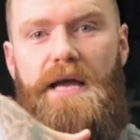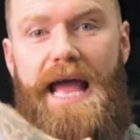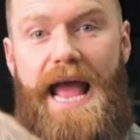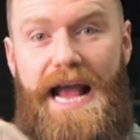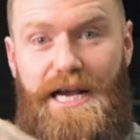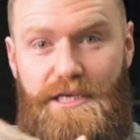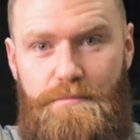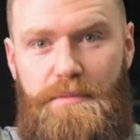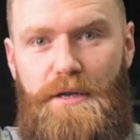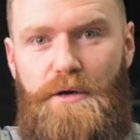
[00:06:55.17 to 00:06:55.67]

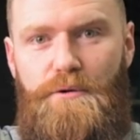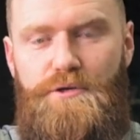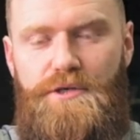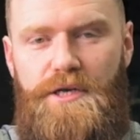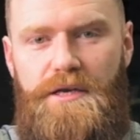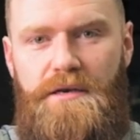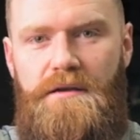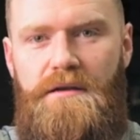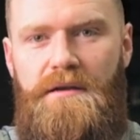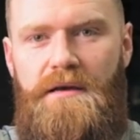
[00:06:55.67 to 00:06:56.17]

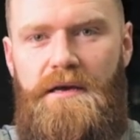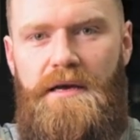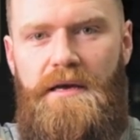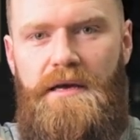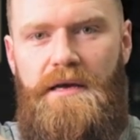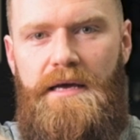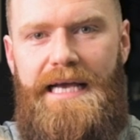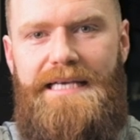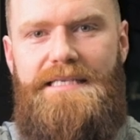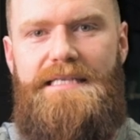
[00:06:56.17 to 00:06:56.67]
explosion
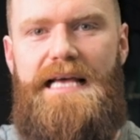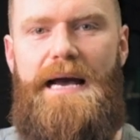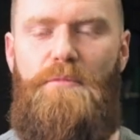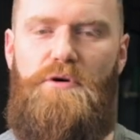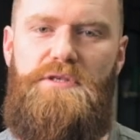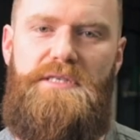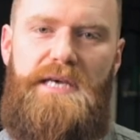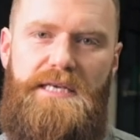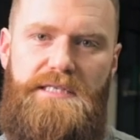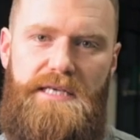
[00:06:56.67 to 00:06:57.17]
is the
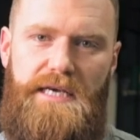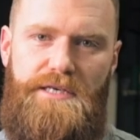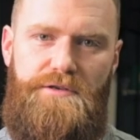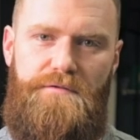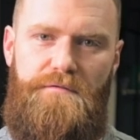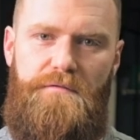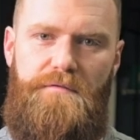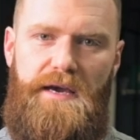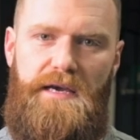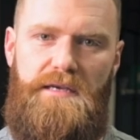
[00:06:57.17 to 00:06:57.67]

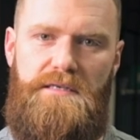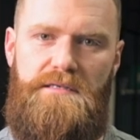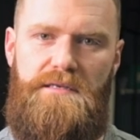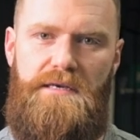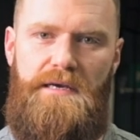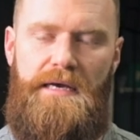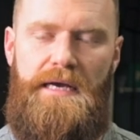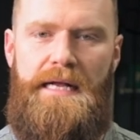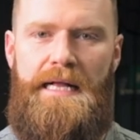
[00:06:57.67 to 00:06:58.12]
amortization phase.